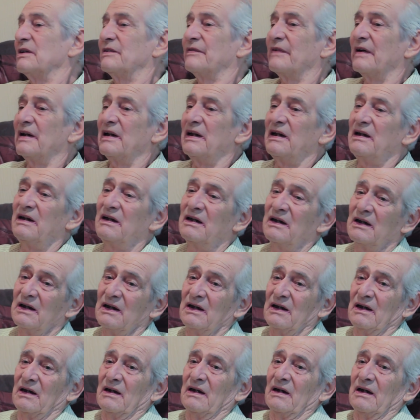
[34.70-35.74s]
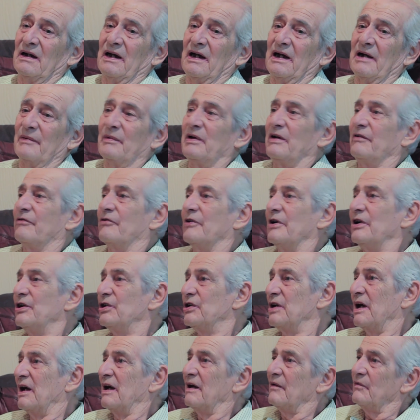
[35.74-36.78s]
it's funny how many friends
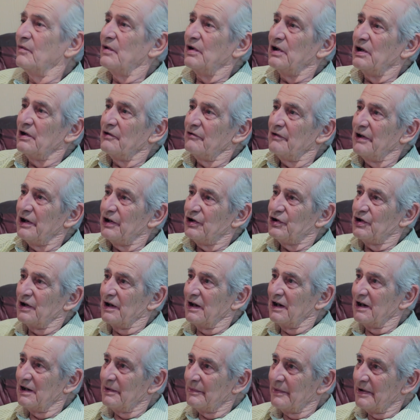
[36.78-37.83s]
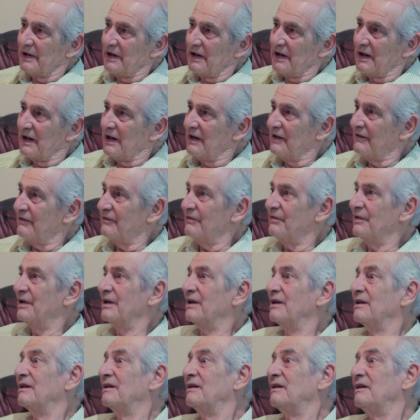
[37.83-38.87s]
you have when you're rich and how many you have
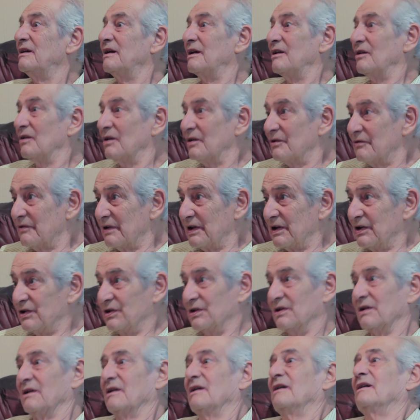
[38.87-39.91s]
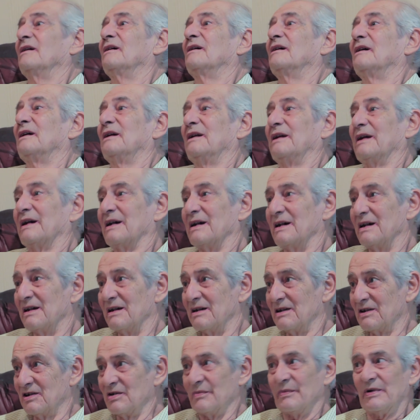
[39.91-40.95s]
when you're not rich. It
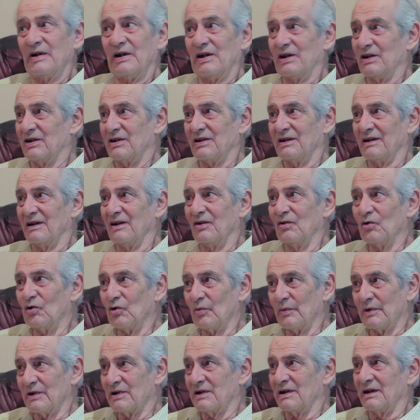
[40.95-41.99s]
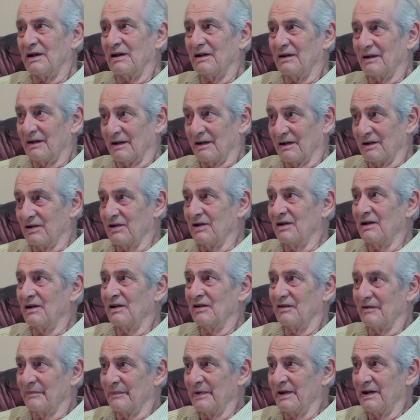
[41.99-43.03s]
does diminish enormously, I can tell
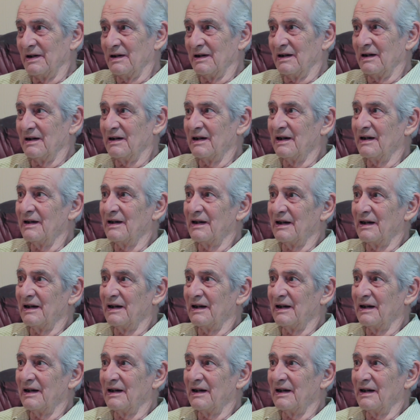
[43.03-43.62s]
you. I've been there, done